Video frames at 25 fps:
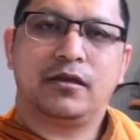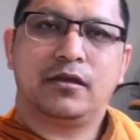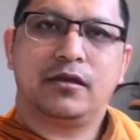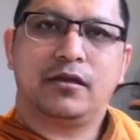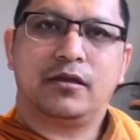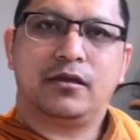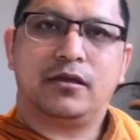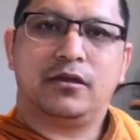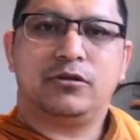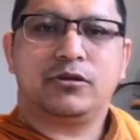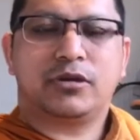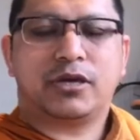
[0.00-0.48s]

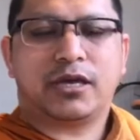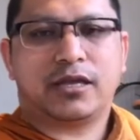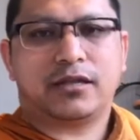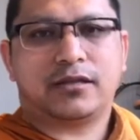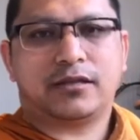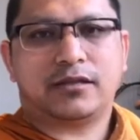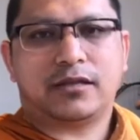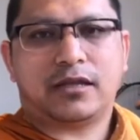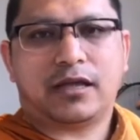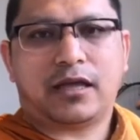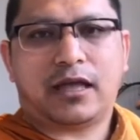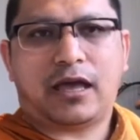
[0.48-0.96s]
Look
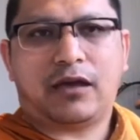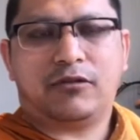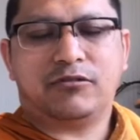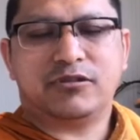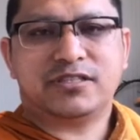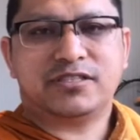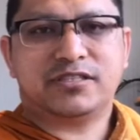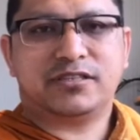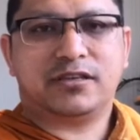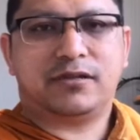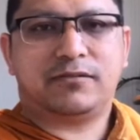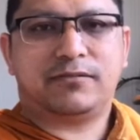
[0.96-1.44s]
at
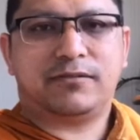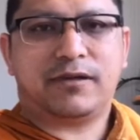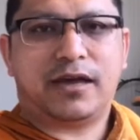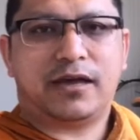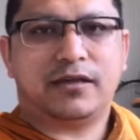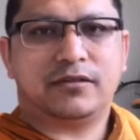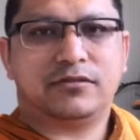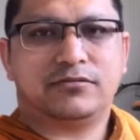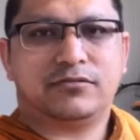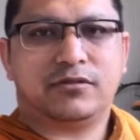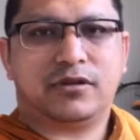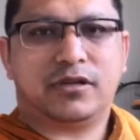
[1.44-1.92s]
ourselves
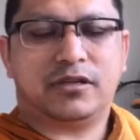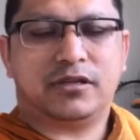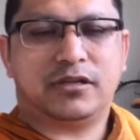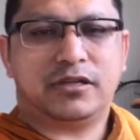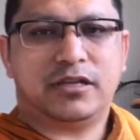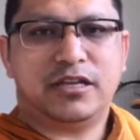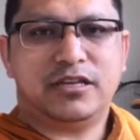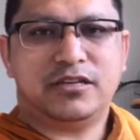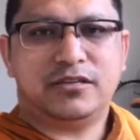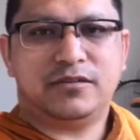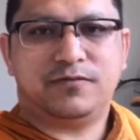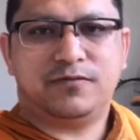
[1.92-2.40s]
as well,
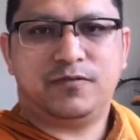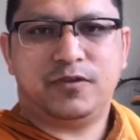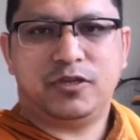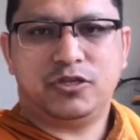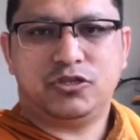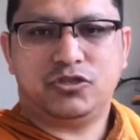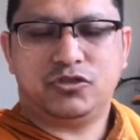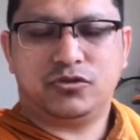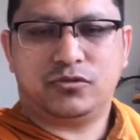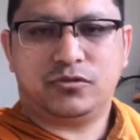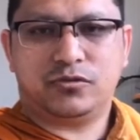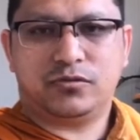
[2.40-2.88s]

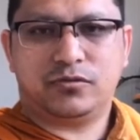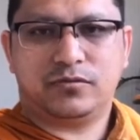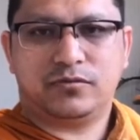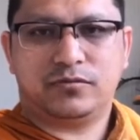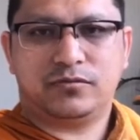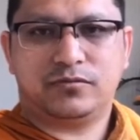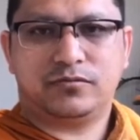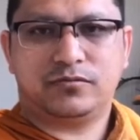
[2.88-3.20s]
individual.